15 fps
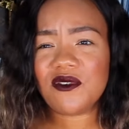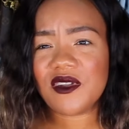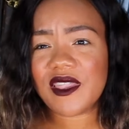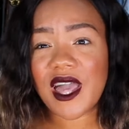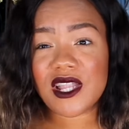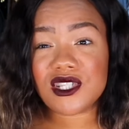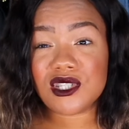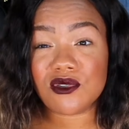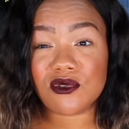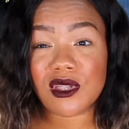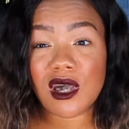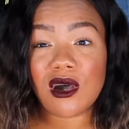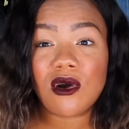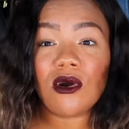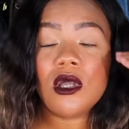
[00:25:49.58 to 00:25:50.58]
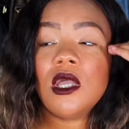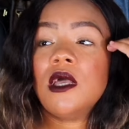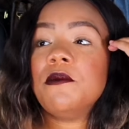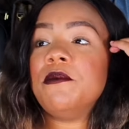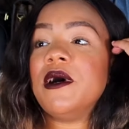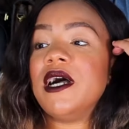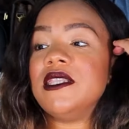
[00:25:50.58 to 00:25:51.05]
for that too though
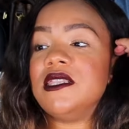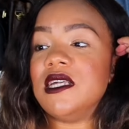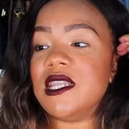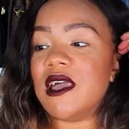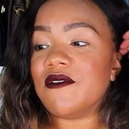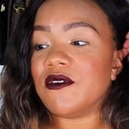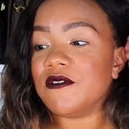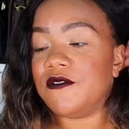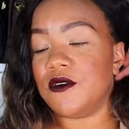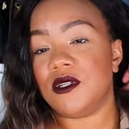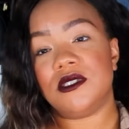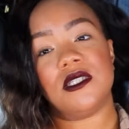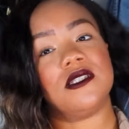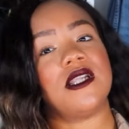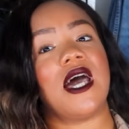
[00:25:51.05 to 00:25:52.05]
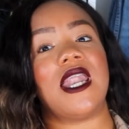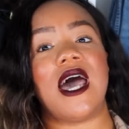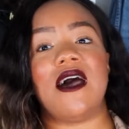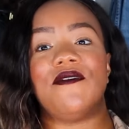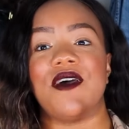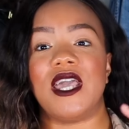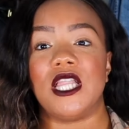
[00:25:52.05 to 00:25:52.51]
but the Neverfull does not
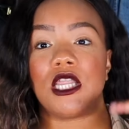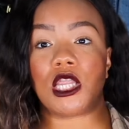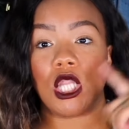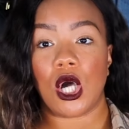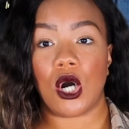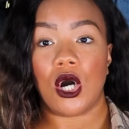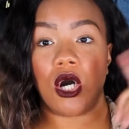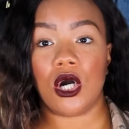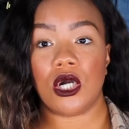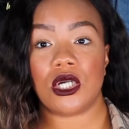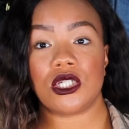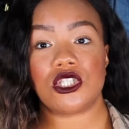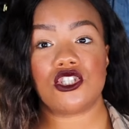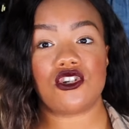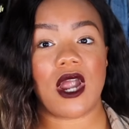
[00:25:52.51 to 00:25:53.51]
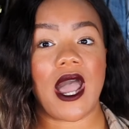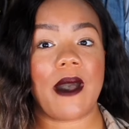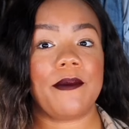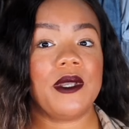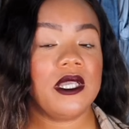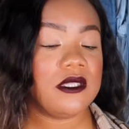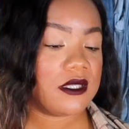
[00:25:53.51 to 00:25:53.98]
have a long
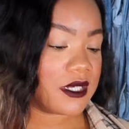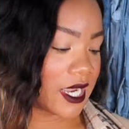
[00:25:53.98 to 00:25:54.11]
strap. The